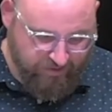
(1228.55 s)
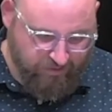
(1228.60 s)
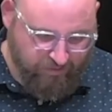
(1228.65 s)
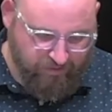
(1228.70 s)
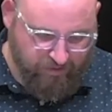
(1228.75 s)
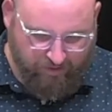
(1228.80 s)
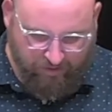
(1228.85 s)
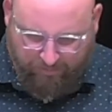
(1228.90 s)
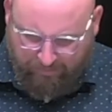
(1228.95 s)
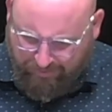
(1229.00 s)
that
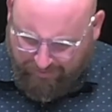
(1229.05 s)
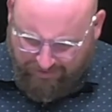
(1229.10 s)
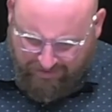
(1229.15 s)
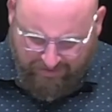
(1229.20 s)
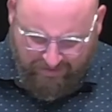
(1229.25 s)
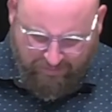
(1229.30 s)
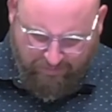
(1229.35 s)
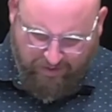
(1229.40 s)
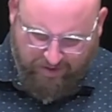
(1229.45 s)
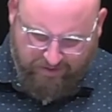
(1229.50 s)
we are
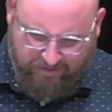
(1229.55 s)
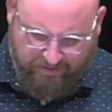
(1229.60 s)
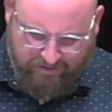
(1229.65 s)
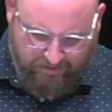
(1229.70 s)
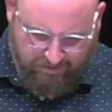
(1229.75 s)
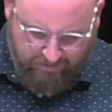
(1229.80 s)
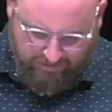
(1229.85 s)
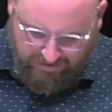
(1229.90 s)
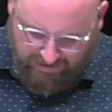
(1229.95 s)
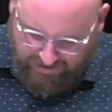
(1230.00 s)
completely dependent
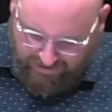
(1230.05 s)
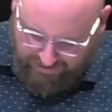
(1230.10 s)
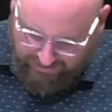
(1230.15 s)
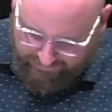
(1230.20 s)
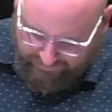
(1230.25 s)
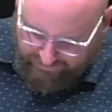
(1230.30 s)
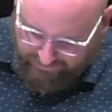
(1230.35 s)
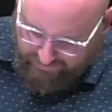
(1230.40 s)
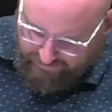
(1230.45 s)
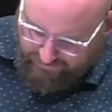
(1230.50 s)
on
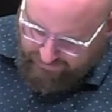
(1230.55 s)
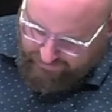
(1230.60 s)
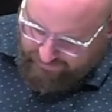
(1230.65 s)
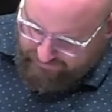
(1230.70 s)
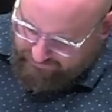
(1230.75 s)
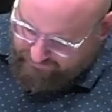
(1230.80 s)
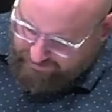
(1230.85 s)
God, and